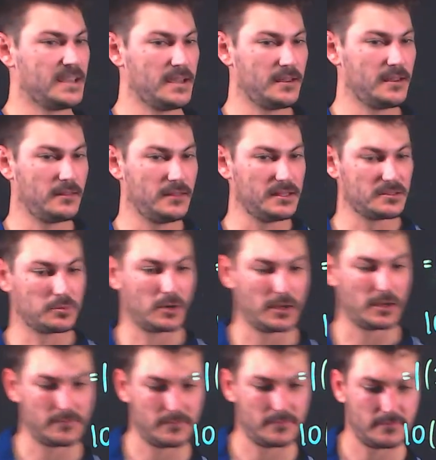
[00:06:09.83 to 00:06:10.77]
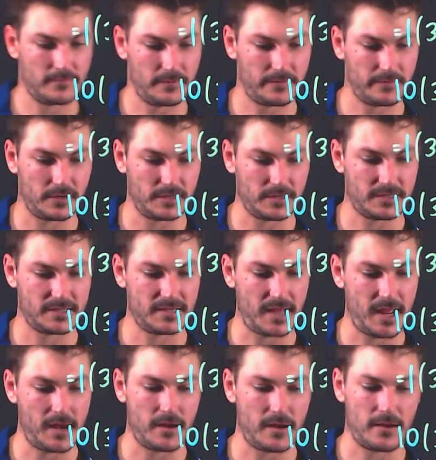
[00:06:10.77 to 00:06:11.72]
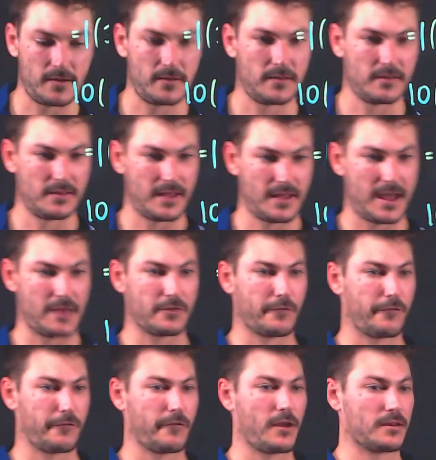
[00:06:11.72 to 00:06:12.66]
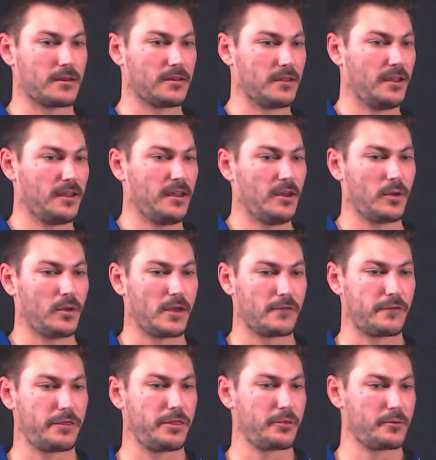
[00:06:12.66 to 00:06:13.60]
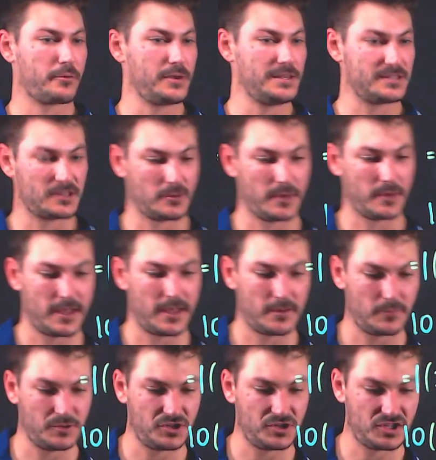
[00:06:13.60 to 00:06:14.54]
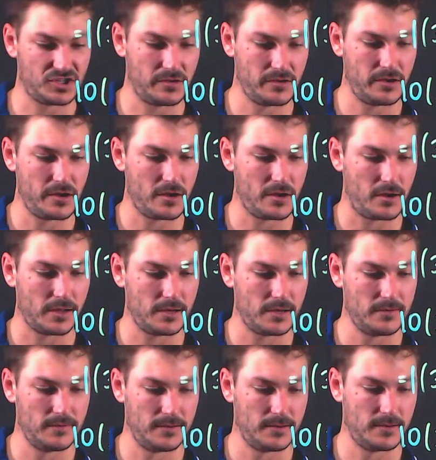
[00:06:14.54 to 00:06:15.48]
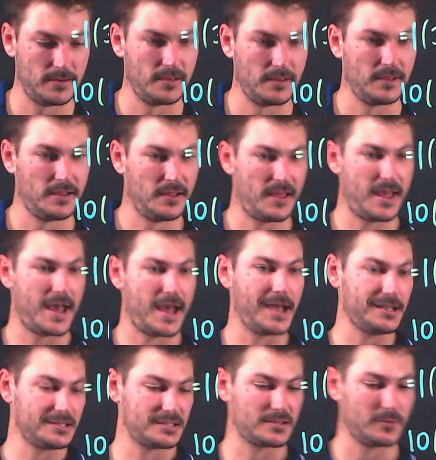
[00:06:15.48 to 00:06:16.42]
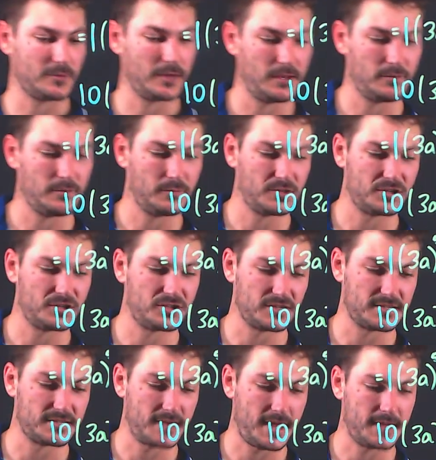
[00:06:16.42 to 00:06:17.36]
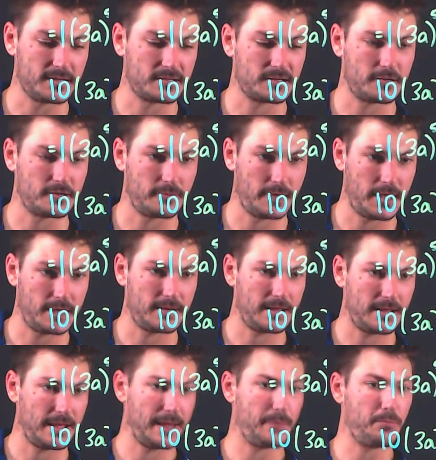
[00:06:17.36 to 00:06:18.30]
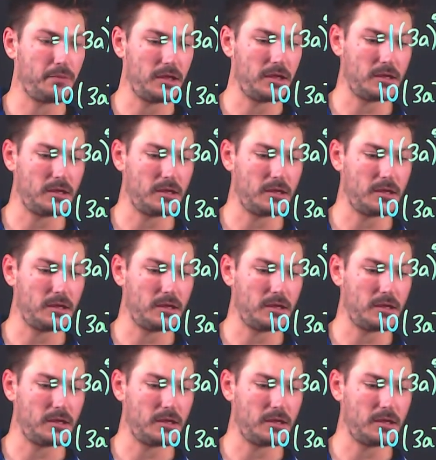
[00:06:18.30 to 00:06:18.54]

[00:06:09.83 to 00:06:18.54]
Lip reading: this one, we've got 10 out the front. We have 3 squared, which is 9, a squared, which is just a squared, and b